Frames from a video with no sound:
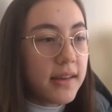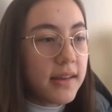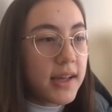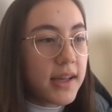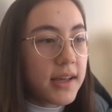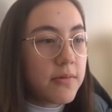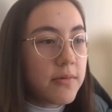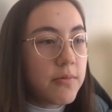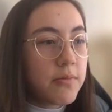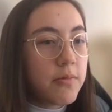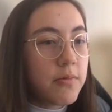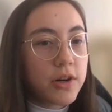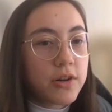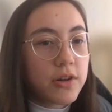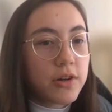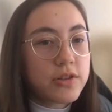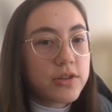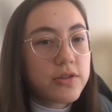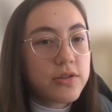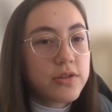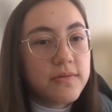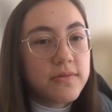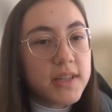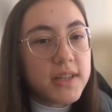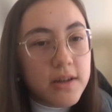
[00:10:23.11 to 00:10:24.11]
like one or
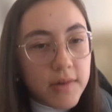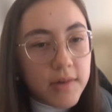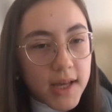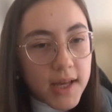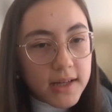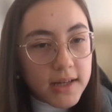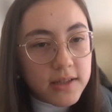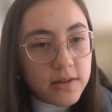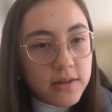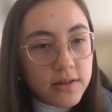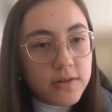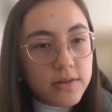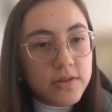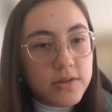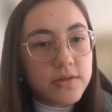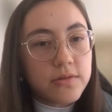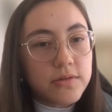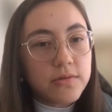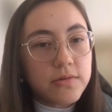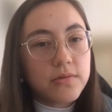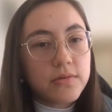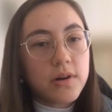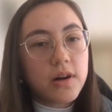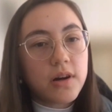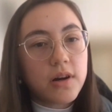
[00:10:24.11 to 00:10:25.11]
two video editors
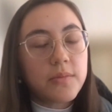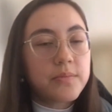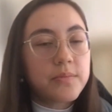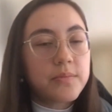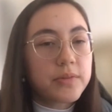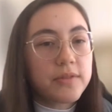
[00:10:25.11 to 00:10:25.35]
who are